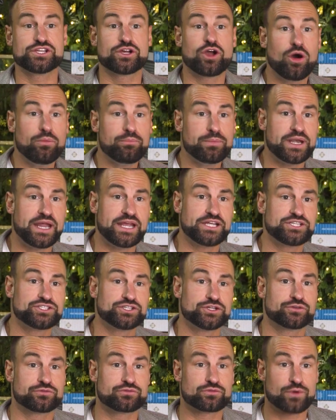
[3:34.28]
is a
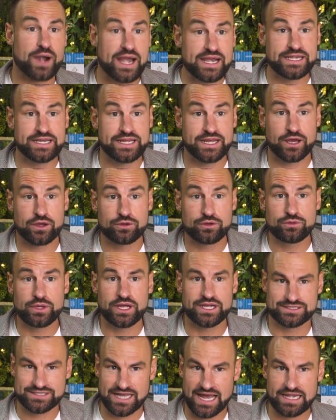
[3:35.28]
combination of radio,
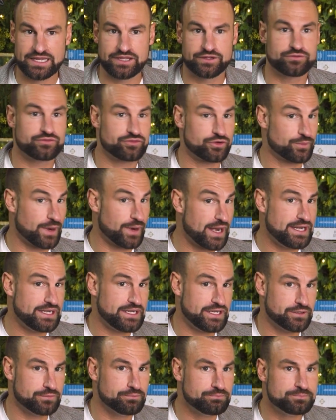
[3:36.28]
Italian for
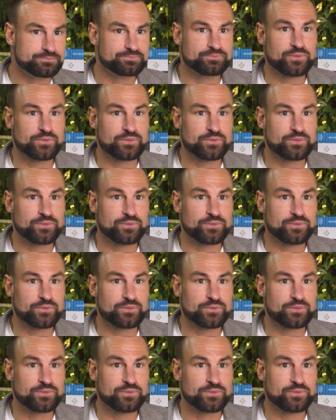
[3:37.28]
radium,